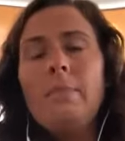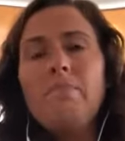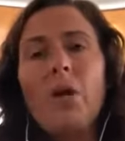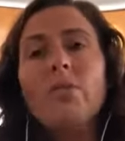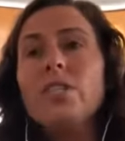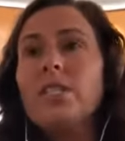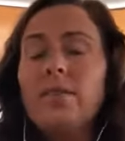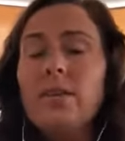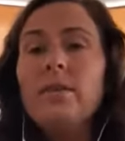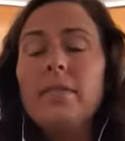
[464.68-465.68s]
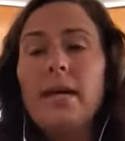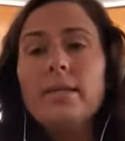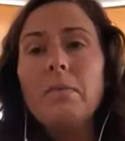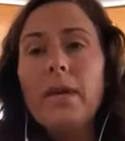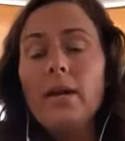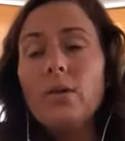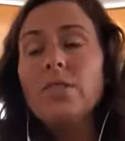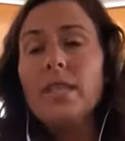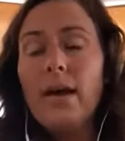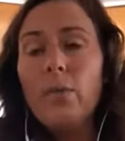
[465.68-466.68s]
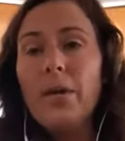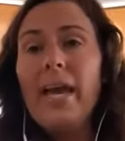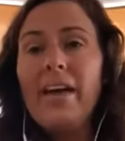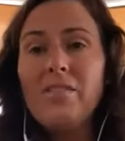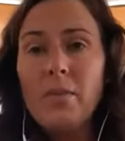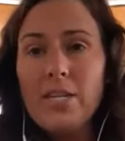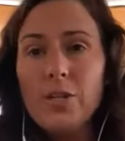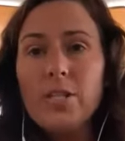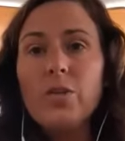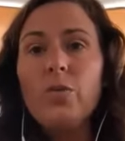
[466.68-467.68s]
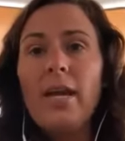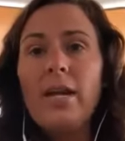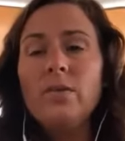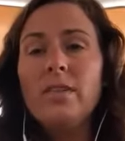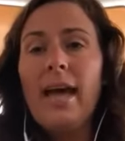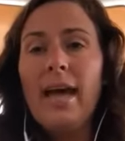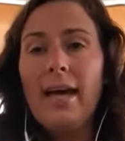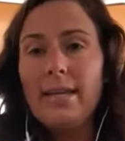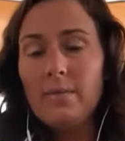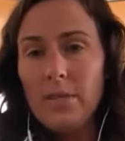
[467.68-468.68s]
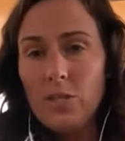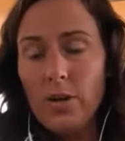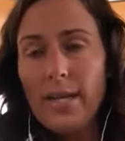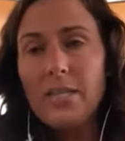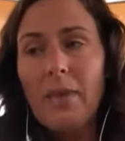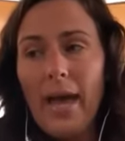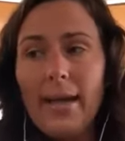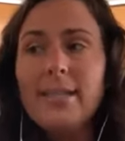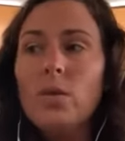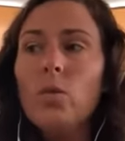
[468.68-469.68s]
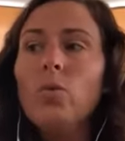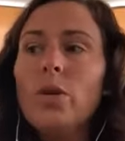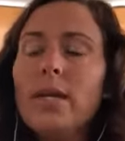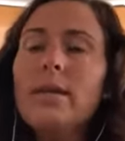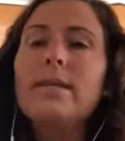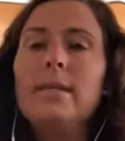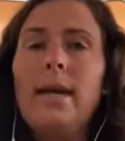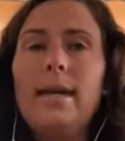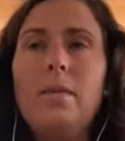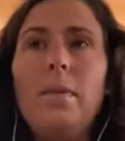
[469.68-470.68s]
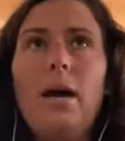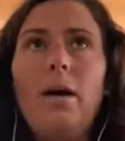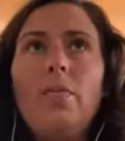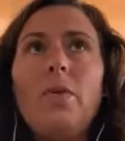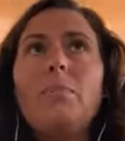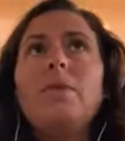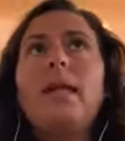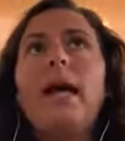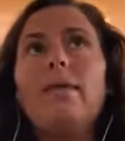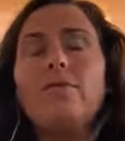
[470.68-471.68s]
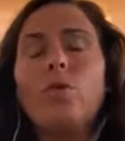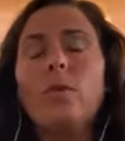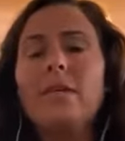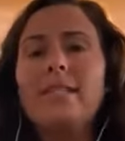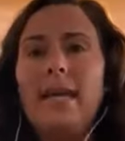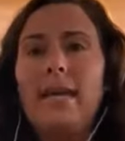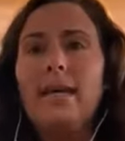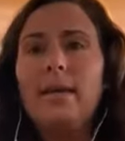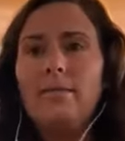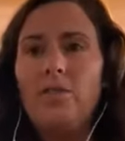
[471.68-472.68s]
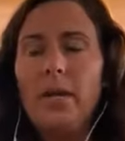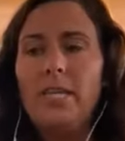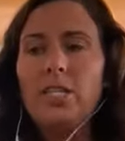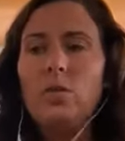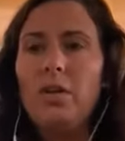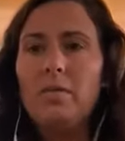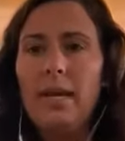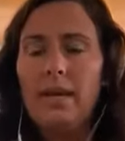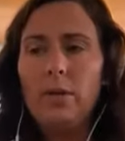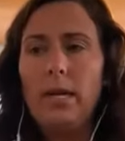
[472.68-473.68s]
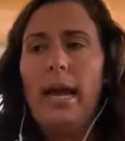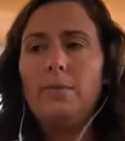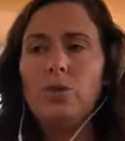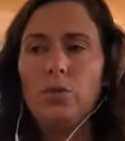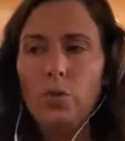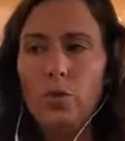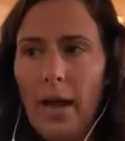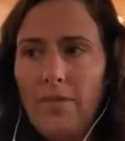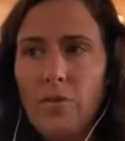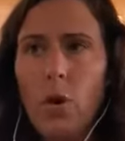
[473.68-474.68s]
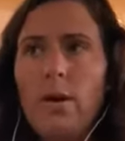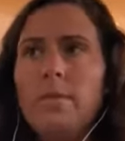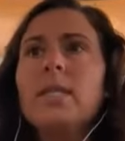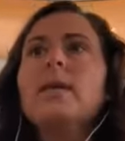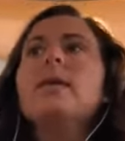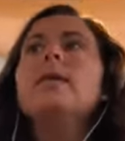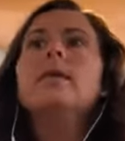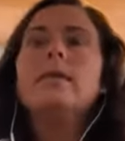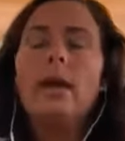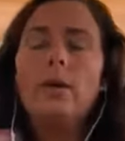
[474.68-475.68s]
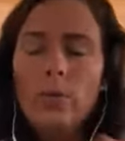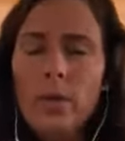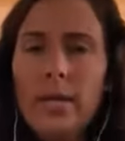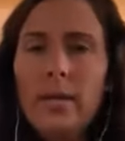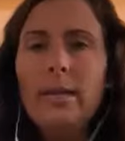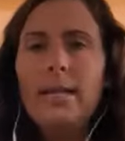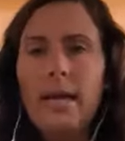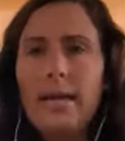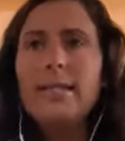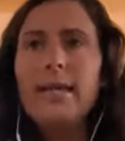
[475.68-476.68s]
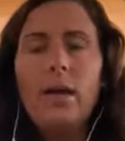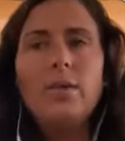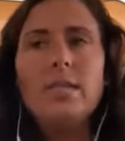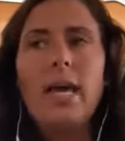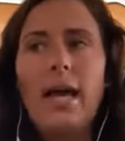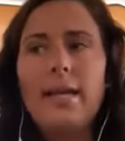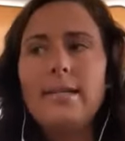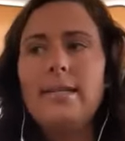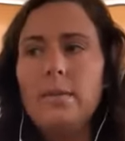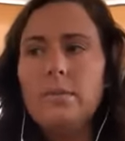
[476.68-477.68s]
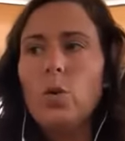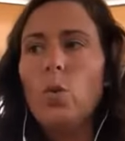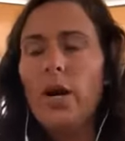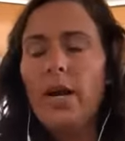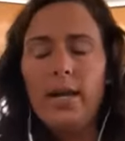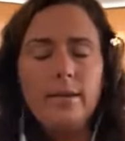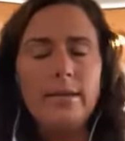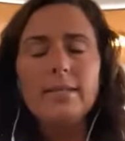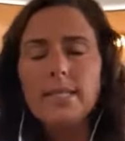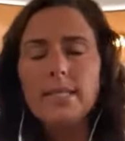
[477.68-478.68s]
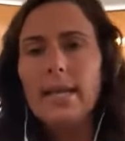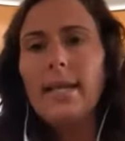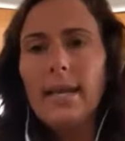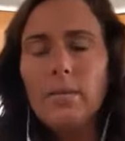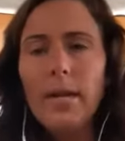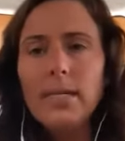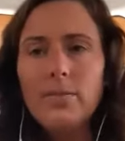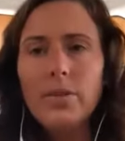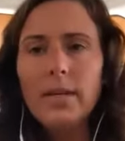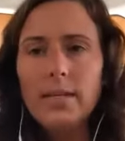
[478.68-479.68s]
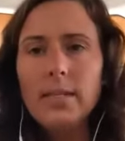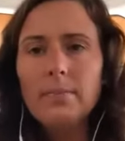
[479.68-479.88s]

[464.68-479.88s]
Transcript: Over 700,000 bales that we have metrics around that can be traced back. So we're really excited about the platform and data and information we've been able to capture through My Farms that really kind of tells that deep story and gives us that database for things.